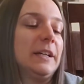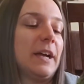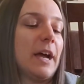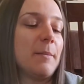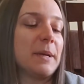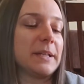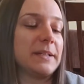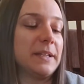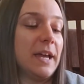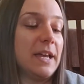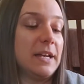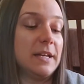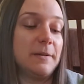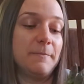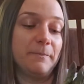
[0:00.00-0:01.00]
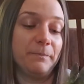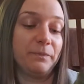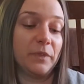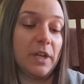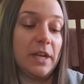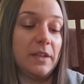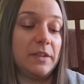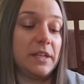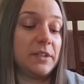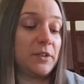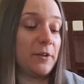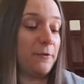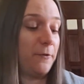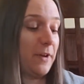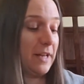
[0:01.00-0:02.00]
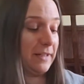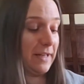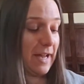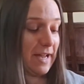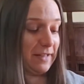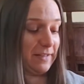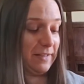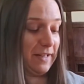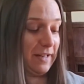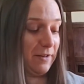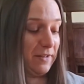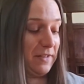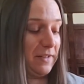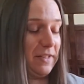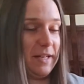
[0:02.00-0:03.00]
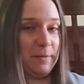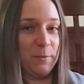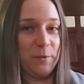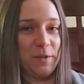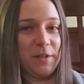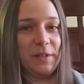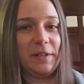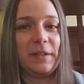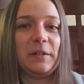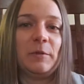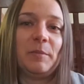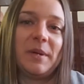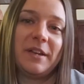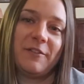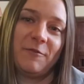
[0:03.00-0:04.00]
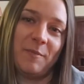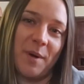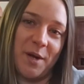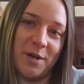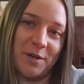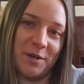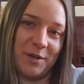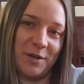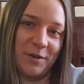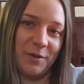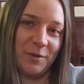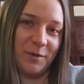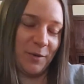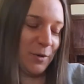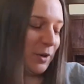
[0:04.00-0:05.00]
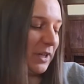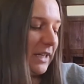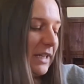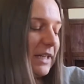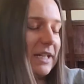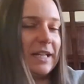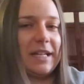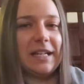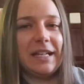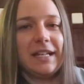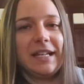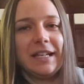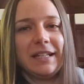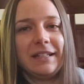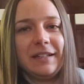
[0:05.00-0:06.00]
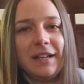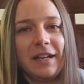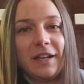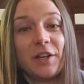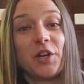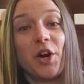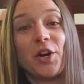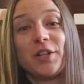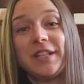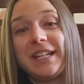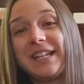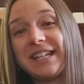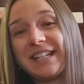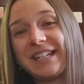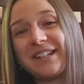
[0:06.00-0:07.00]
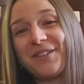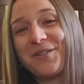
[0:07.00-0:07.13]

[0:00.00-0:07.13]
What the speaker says: I'm excited. These are fantastic, steamed with a little bit of butter or ghee and garlic.